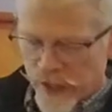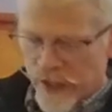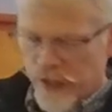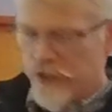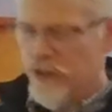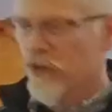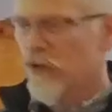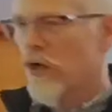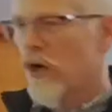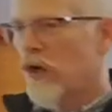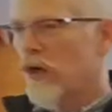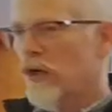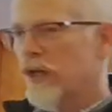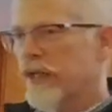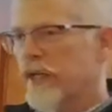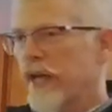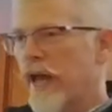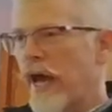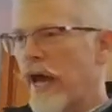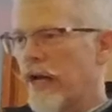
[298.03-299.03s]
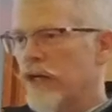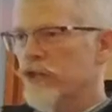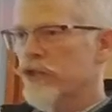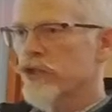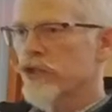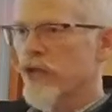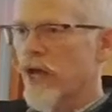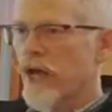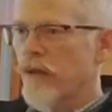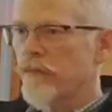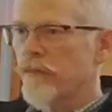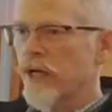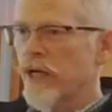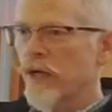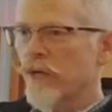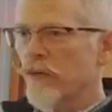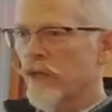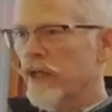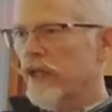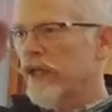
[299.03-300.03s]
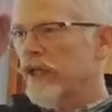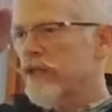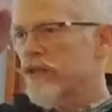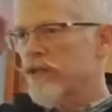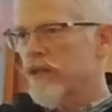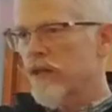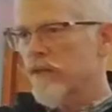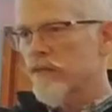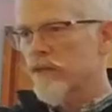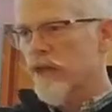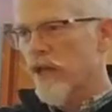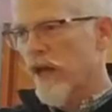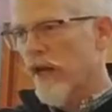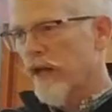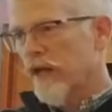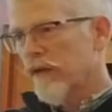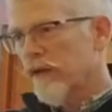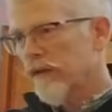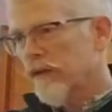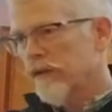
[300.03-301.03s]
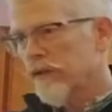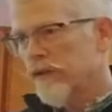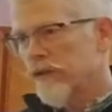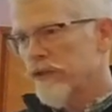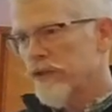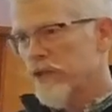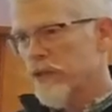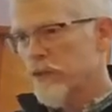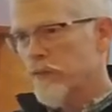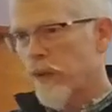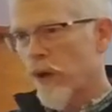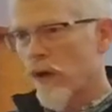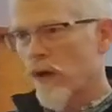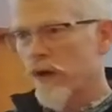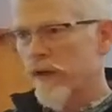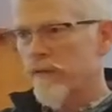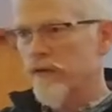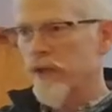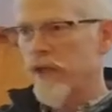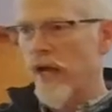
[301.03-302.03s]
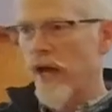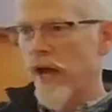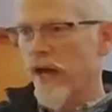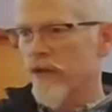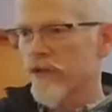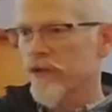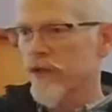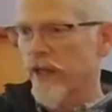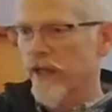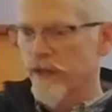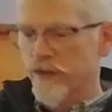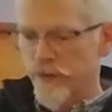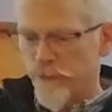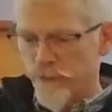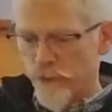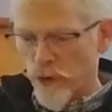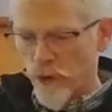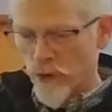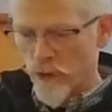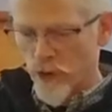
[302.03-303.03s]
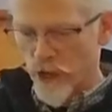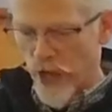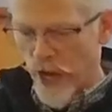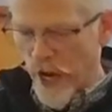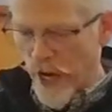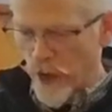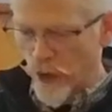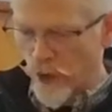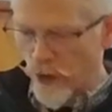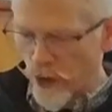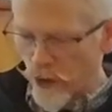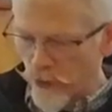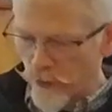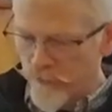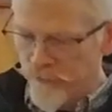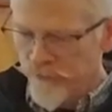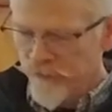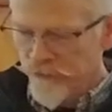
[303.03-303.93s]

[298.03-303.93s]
it's called an X shape, but it really seems like just part of the X, like the forward arrow.